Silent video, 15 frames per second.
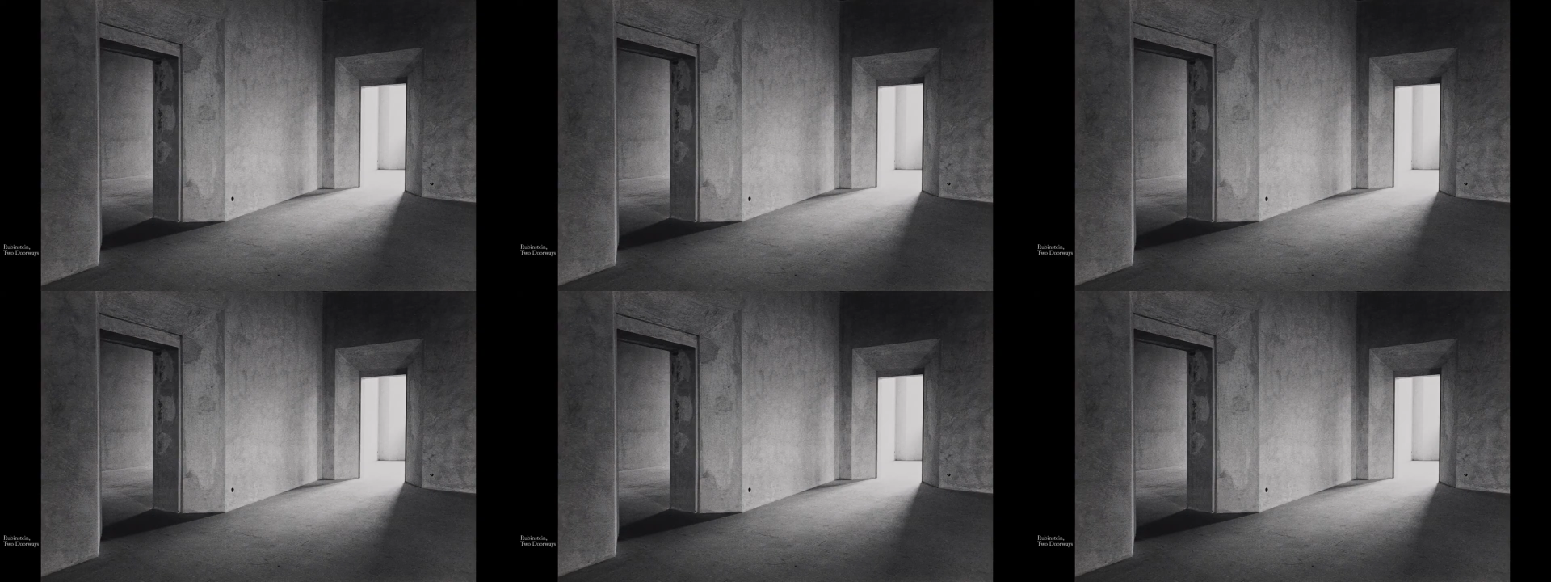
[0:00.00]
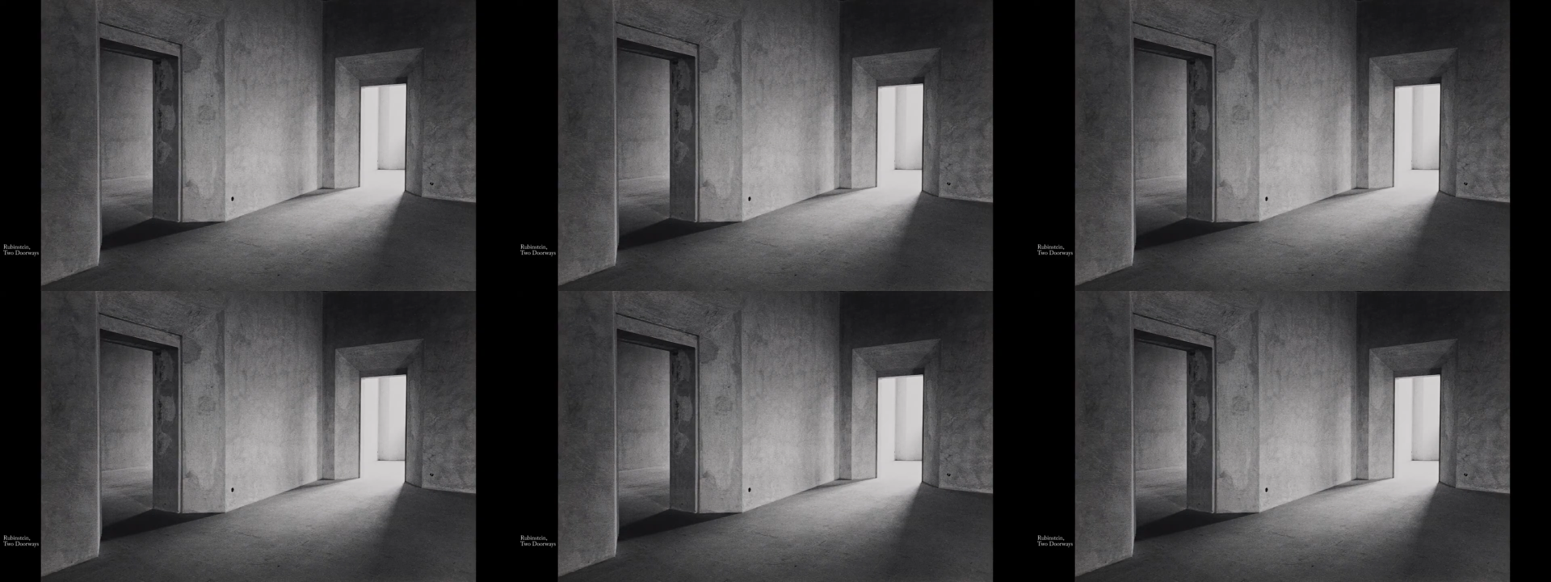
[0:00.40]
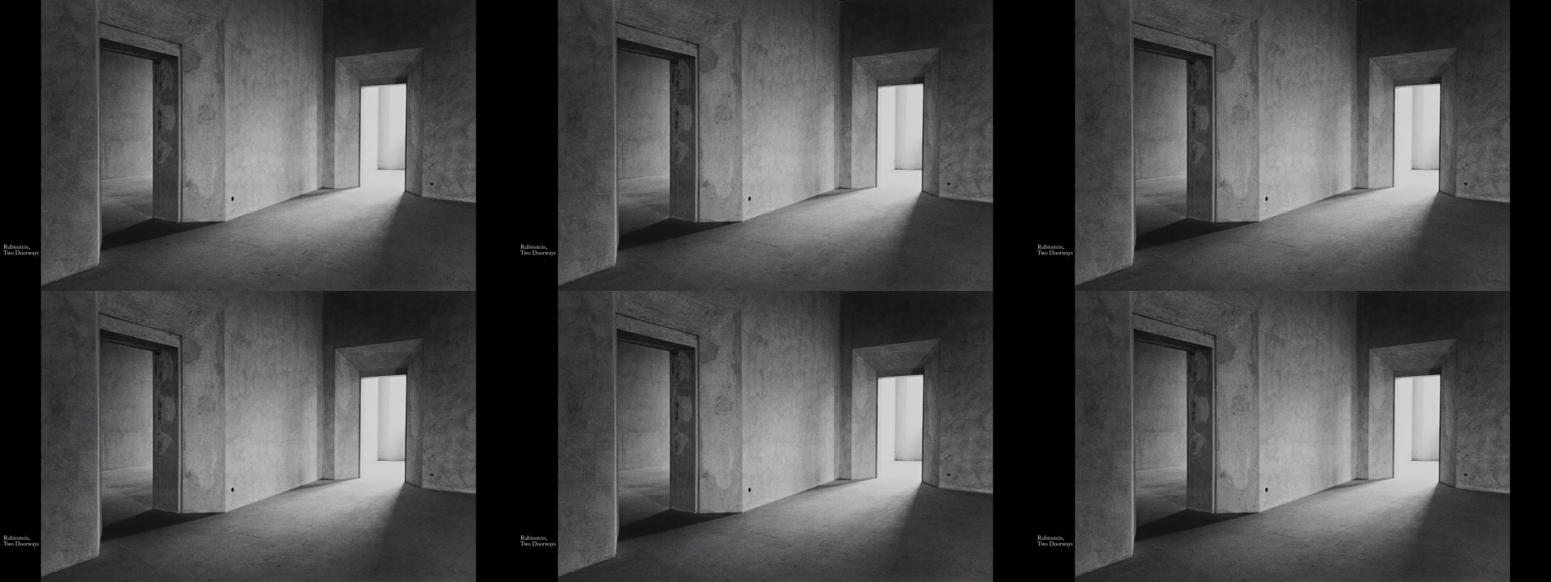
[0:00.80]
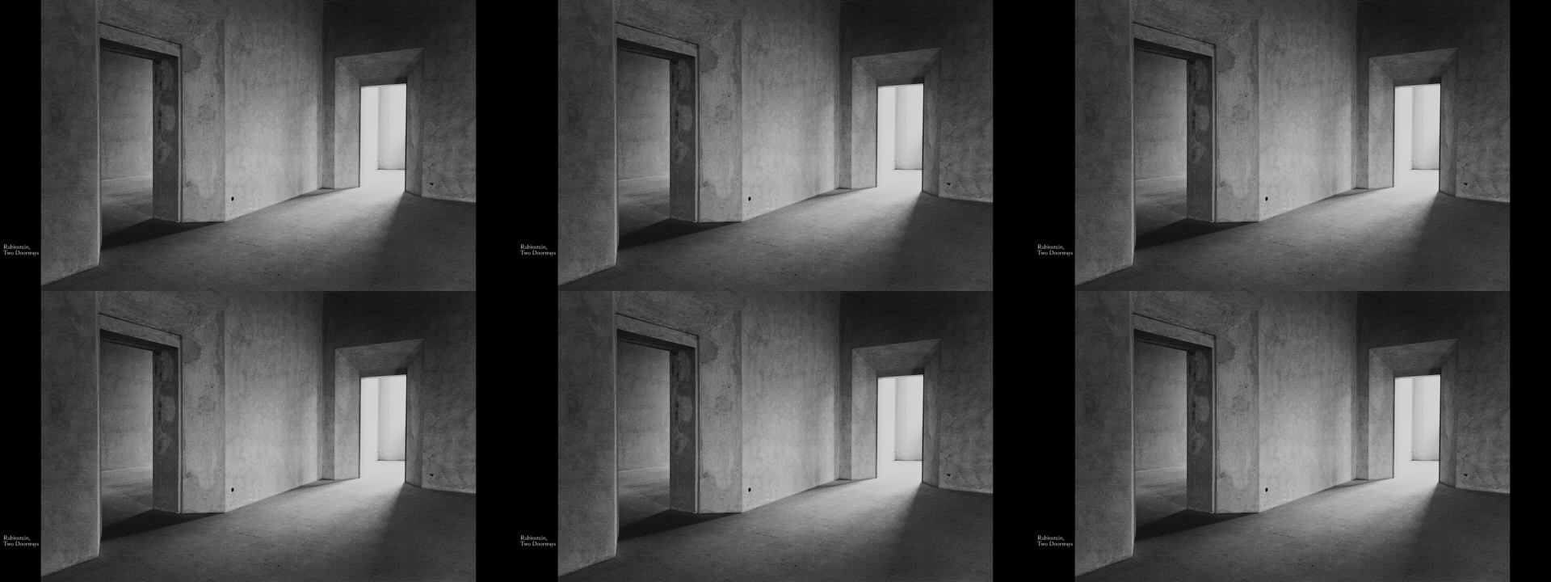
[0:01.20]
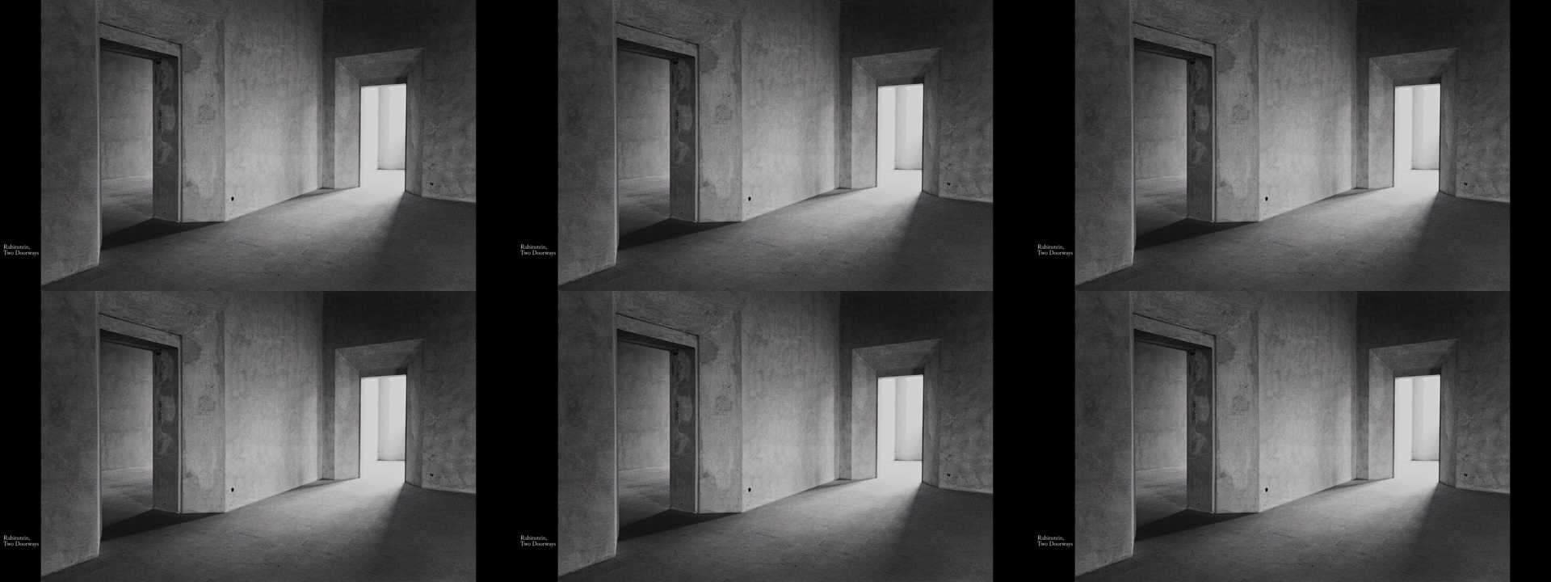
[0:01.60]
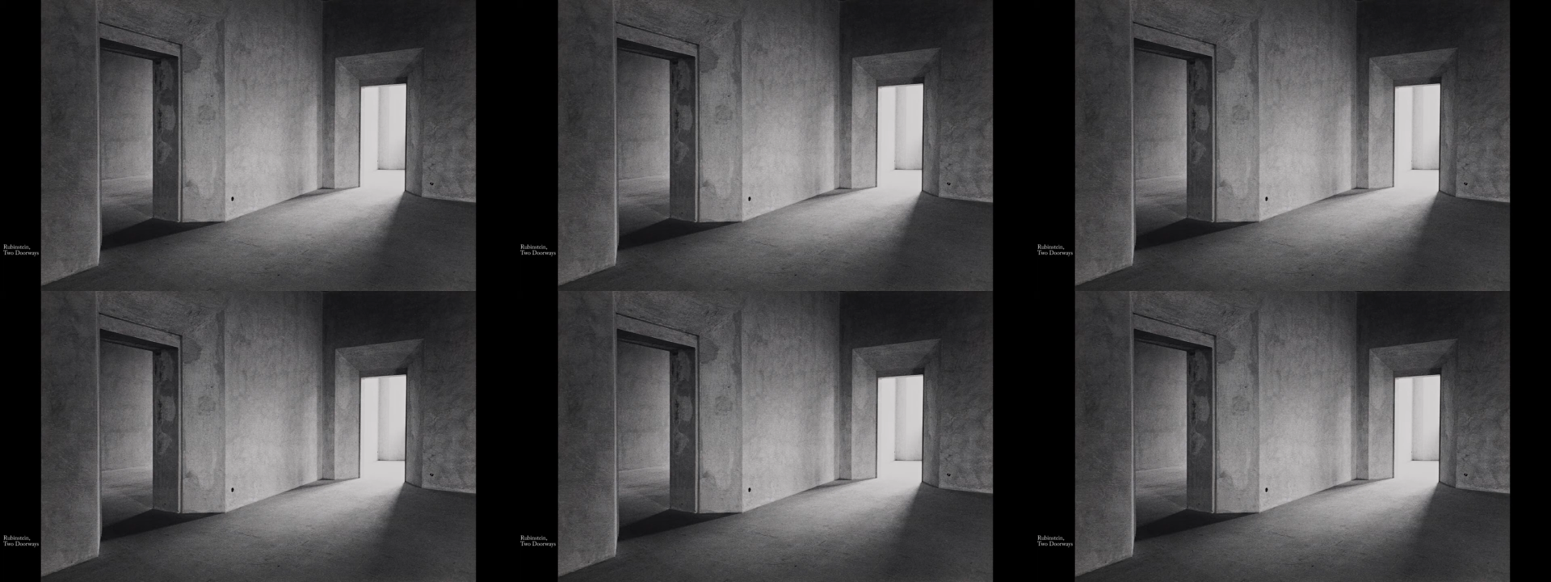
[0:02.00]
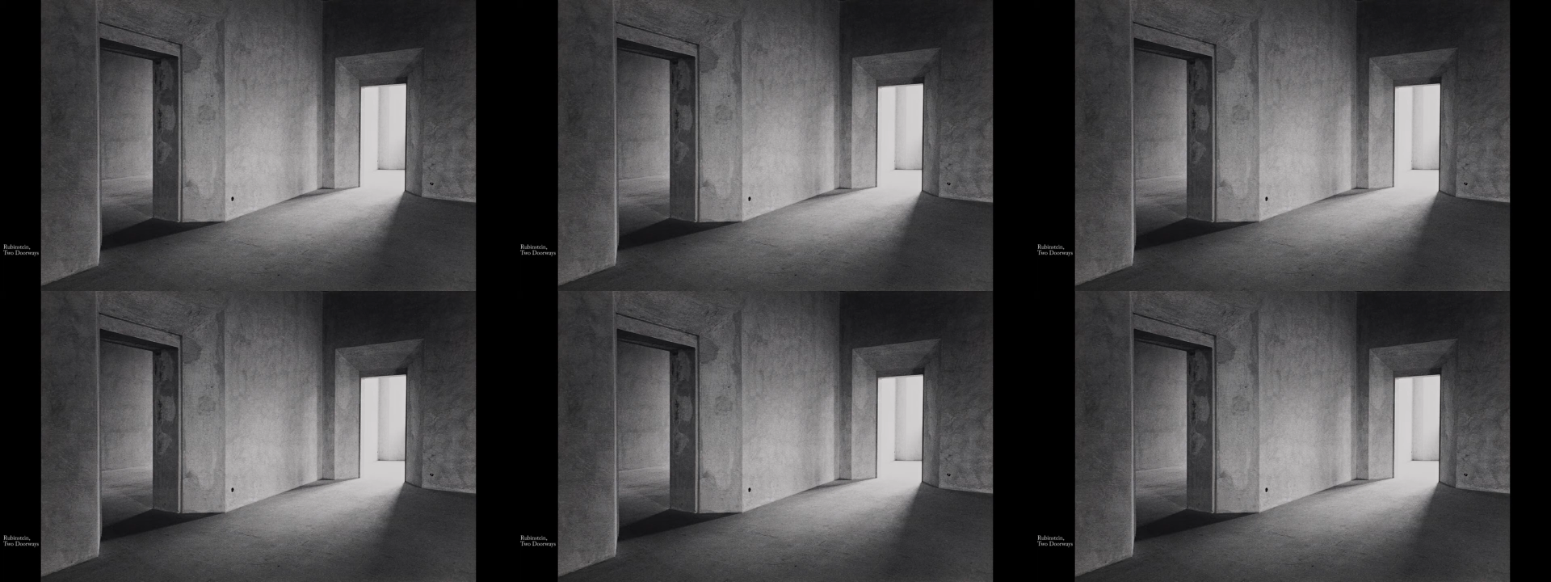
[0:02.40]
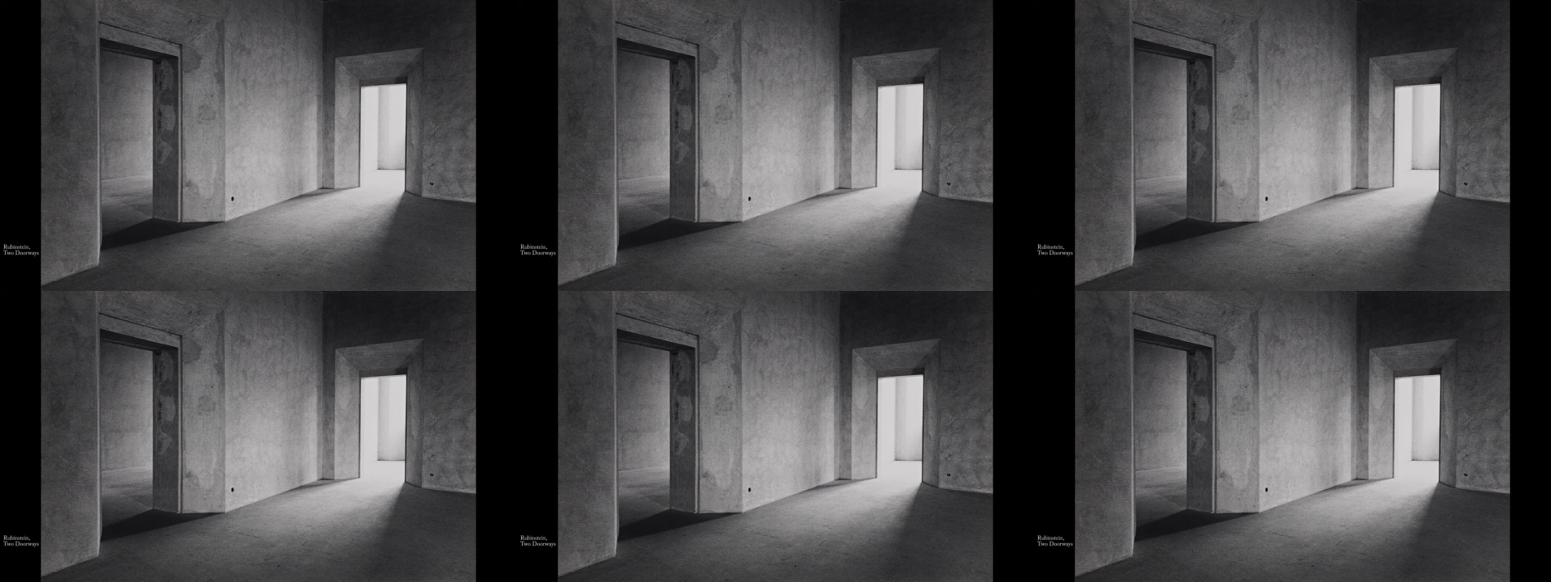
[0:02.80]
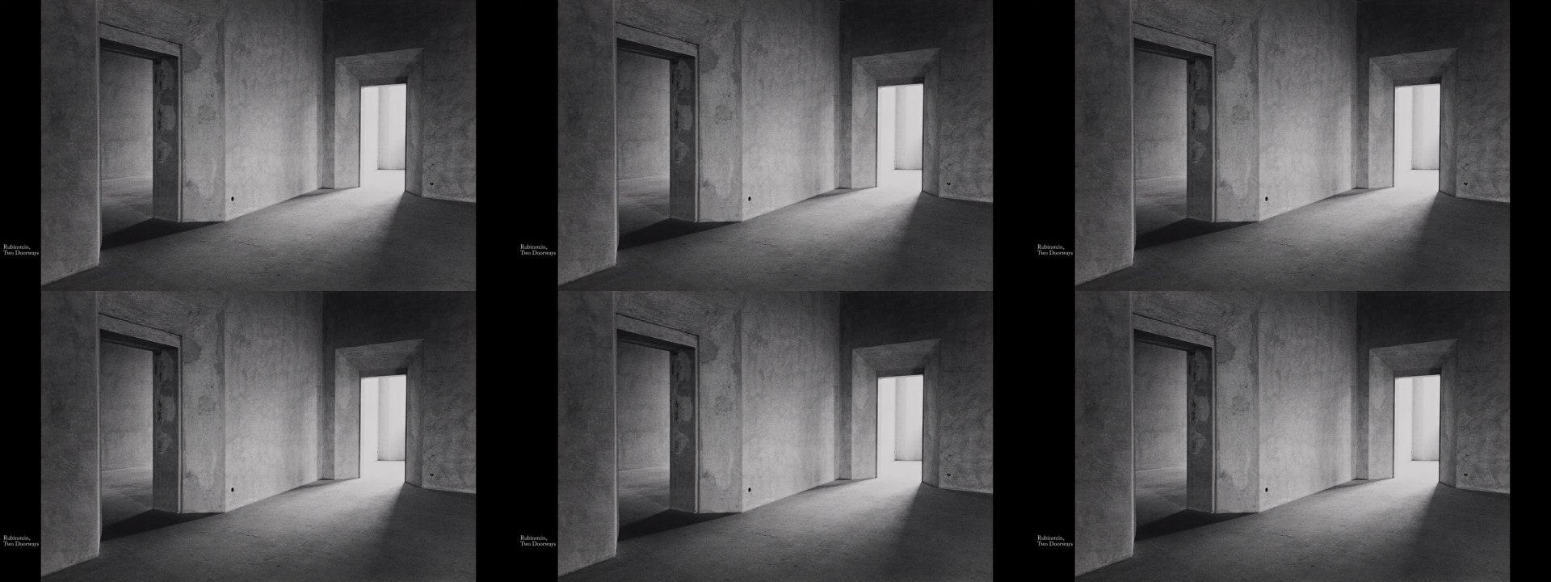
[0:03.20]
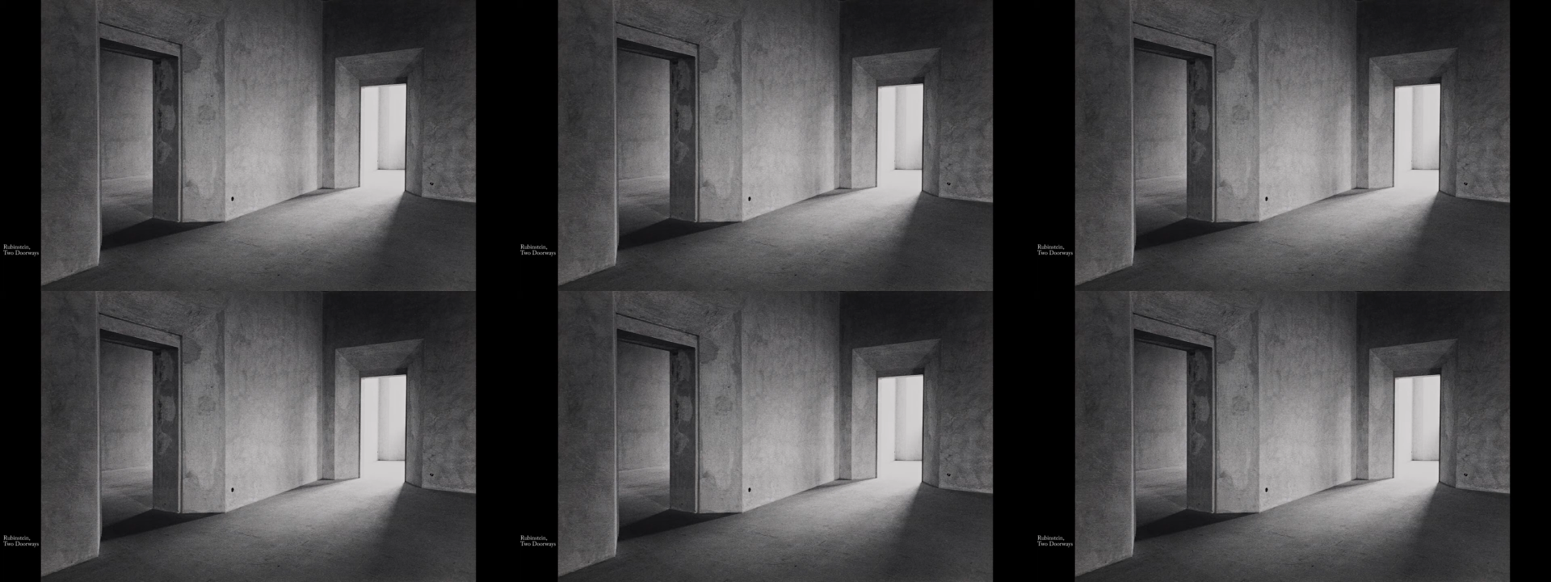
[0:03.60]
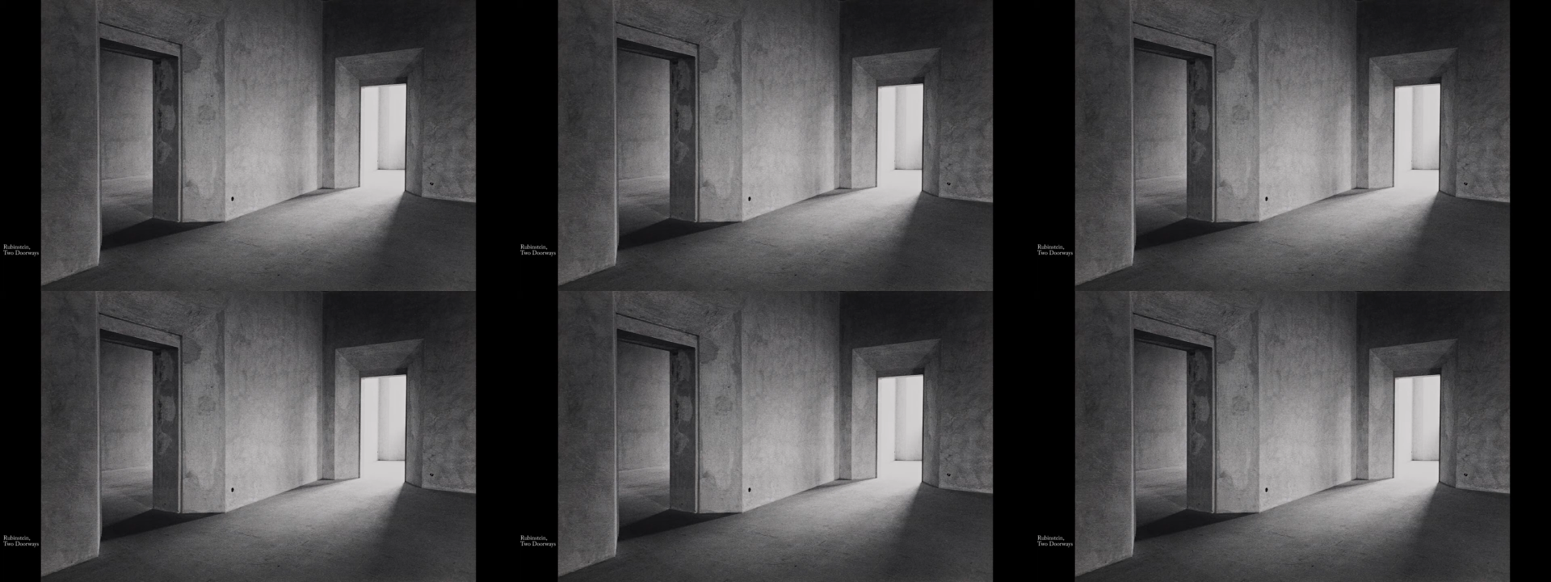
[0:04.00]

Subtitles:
No face is visible, so there are no lips to read.